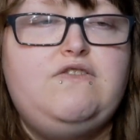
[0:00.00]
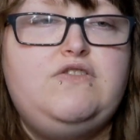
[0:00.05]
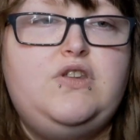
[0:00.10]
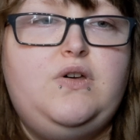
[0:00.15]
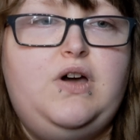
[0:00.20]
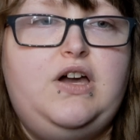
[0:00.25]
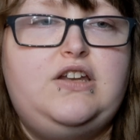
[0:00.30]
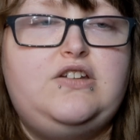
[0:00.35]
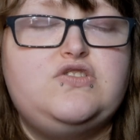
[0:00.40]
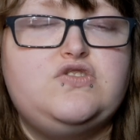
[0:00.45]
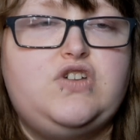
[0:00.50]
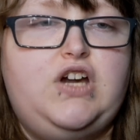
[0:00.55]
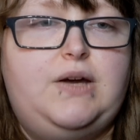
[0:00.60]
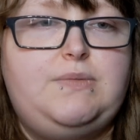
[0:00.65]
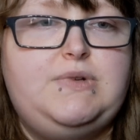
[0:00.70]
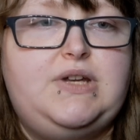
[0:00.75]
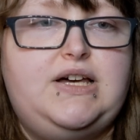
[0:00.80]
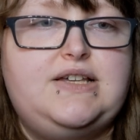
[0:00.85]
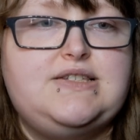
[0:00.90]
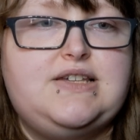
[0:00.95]
though I
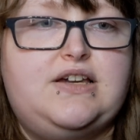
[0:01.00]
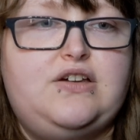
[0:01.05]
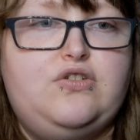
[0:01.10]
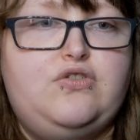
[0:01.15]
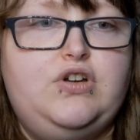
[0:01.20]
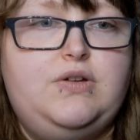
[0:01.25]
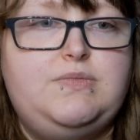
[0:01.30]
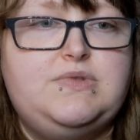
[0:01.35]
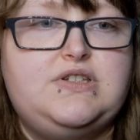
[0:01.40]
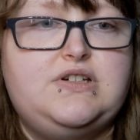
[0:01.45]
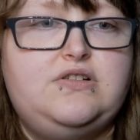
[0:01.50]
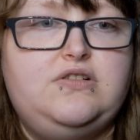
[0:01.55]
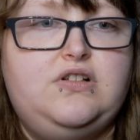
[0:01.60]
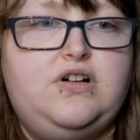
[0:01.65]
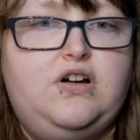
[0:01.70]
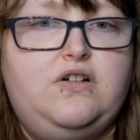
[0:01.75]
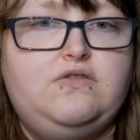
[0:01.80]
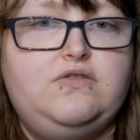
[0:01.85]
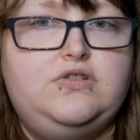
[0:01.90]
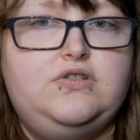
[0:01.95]
described it as like a creamsicle
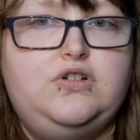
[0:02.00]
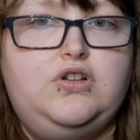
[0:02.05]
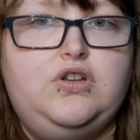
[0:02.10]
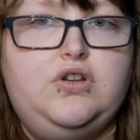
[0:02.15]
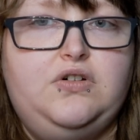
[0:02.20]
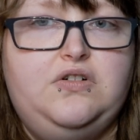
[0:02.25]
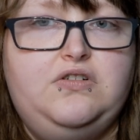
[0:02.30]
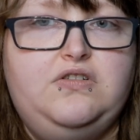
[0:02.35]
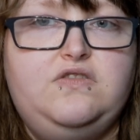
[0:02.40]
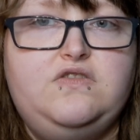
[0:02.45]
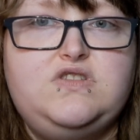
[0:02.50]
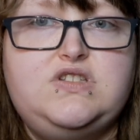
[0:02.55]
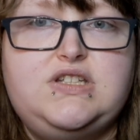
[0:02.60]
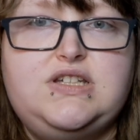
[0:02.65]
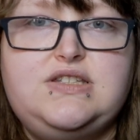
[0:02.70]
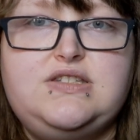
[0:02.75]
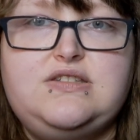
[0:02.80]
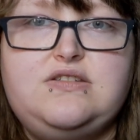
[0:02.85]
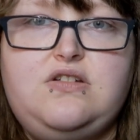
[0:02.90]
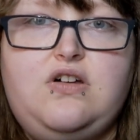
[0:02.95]
covered in cloves,
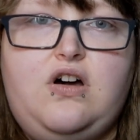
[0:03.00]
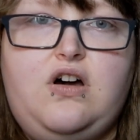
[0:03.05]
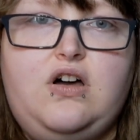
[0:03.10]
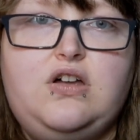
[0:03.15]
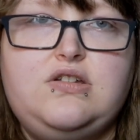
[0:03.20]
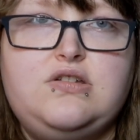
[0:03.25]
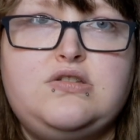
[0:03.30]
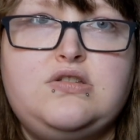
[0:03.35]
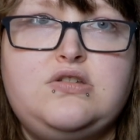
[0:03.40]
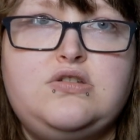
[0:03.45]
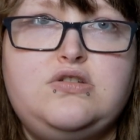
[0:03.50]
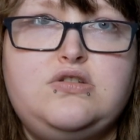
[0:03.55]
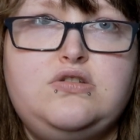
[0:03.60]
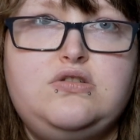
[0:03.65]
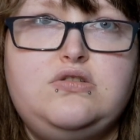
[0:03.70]
it's not